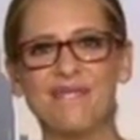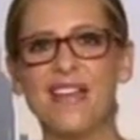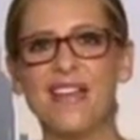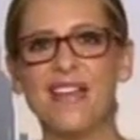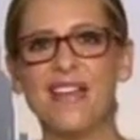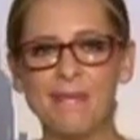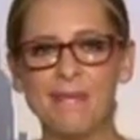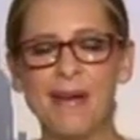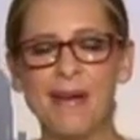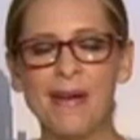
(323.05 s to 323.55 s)

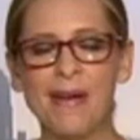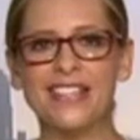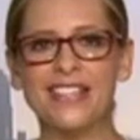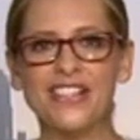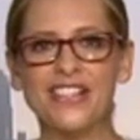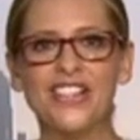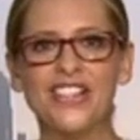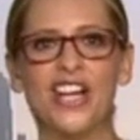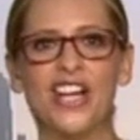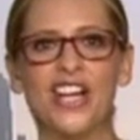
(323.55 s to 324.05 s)
I'm an
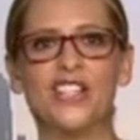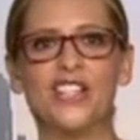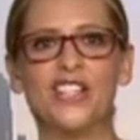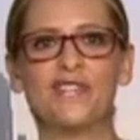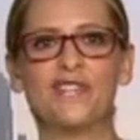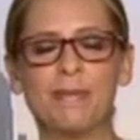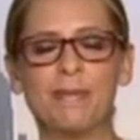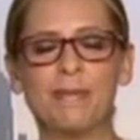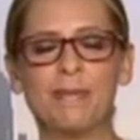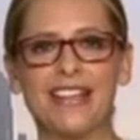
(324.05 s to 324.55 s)
ambassador and judge
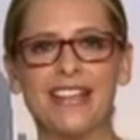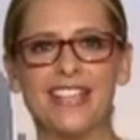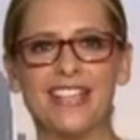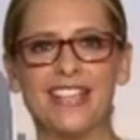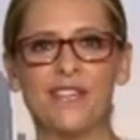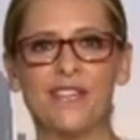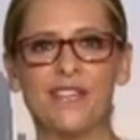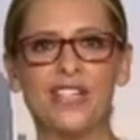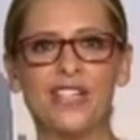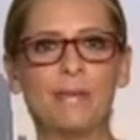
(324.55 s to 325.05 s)
for
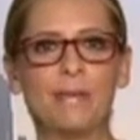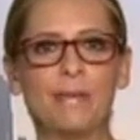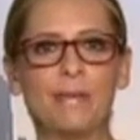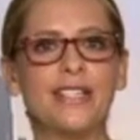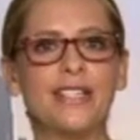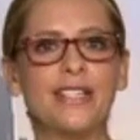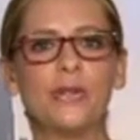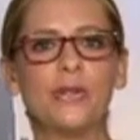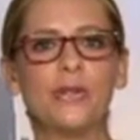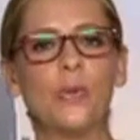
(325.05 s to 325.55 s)
Specsavers
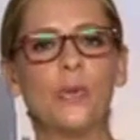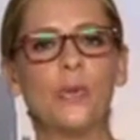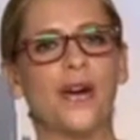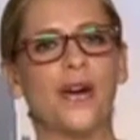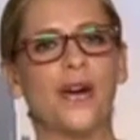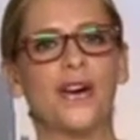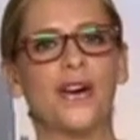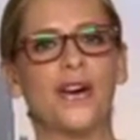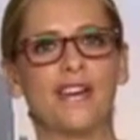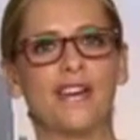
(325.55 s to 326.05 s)
Spectacle
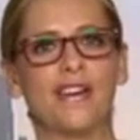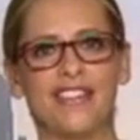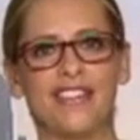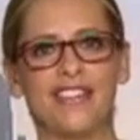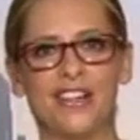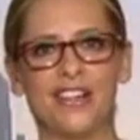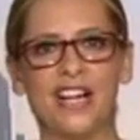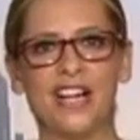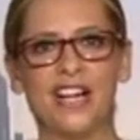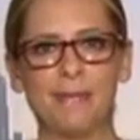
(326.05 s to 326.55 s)
Wearer of the
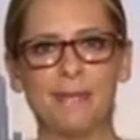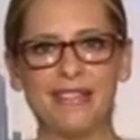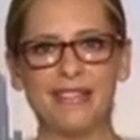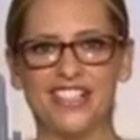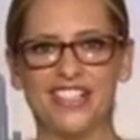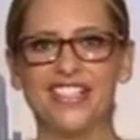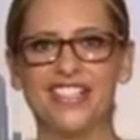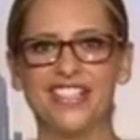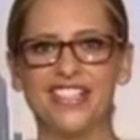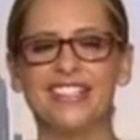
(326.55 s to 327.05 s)
Year
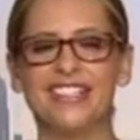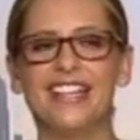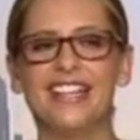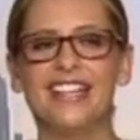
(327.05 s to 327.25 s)
competition.